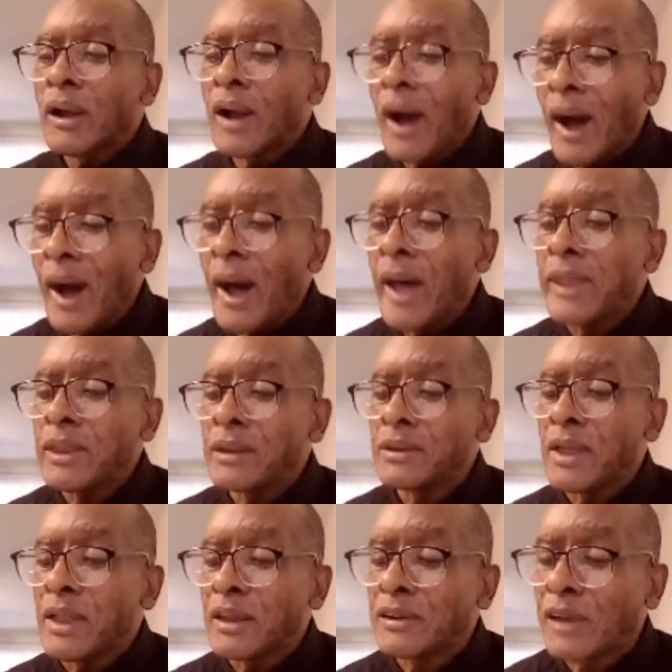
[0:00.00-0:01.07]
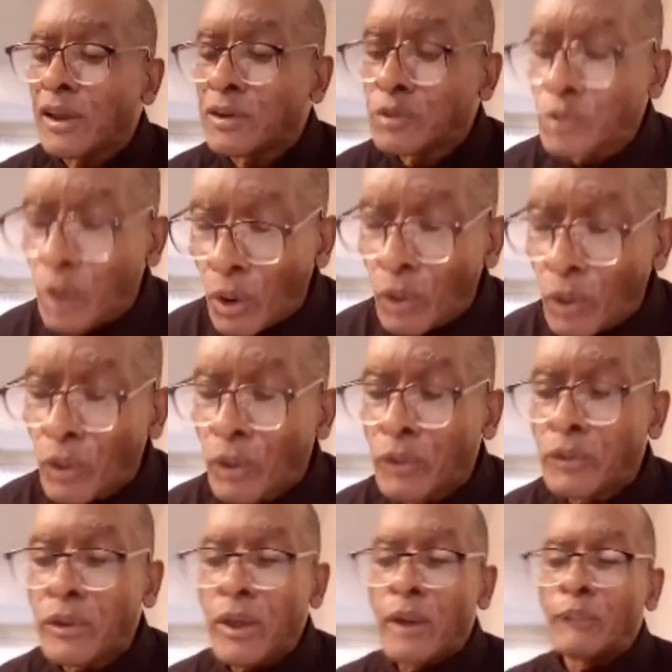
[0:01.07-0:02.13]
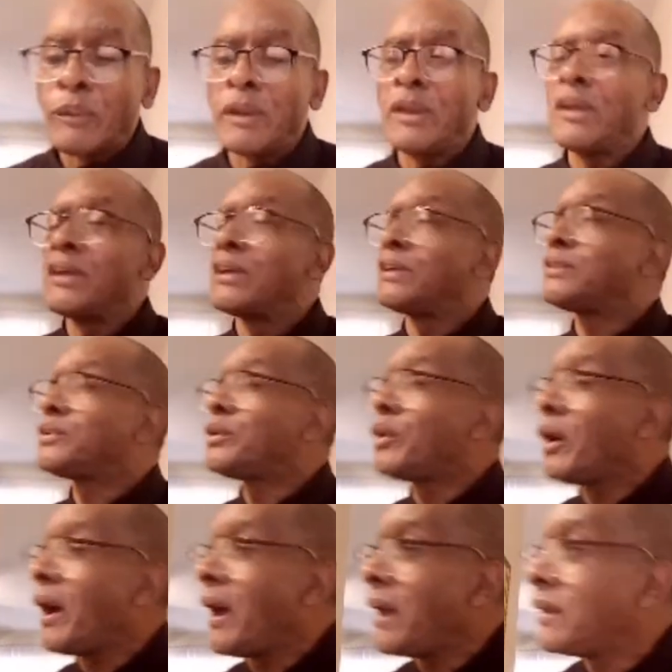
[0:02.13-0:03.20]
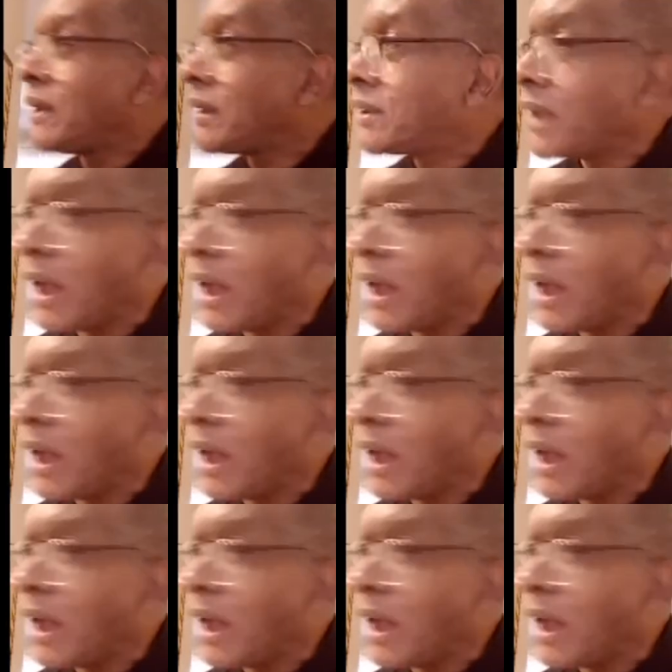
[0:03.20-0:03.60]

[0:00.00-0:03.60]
God is in control, but He is trying to